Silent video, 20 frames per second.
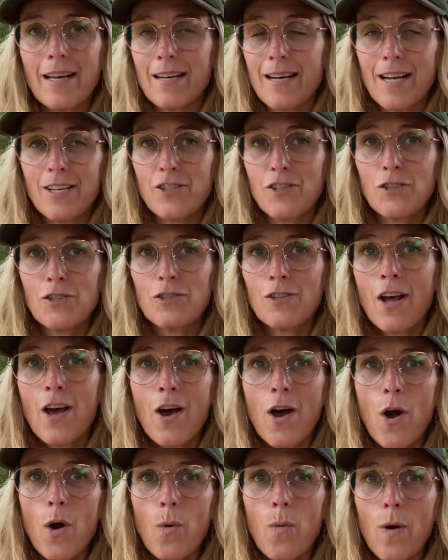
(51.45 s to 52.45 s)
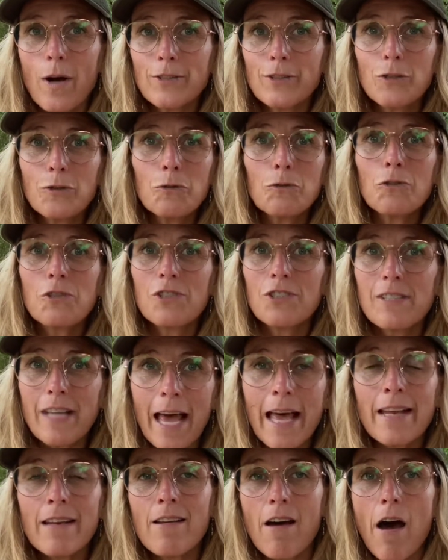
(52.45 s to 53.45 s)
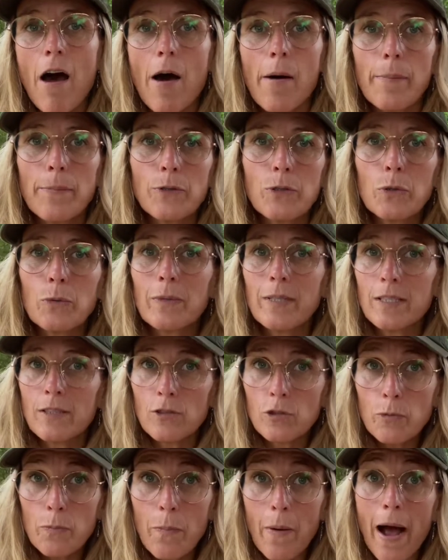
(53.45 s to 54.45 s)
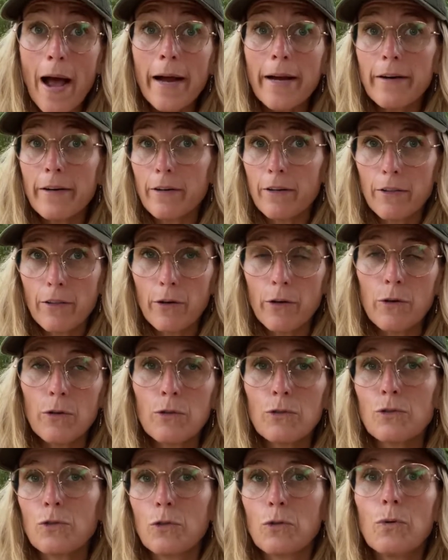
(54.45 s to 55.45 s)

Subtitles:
And I just wanted to stand up to inspire those